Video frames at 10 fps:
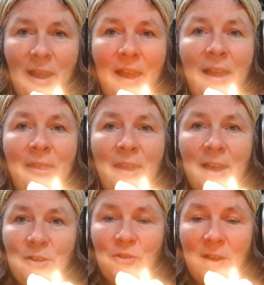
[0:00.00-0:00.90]
And
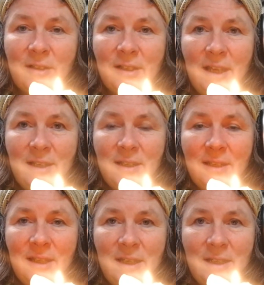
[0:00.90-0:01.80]
that
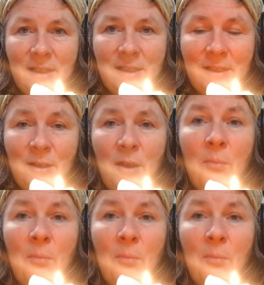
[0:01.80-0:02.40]
translated is,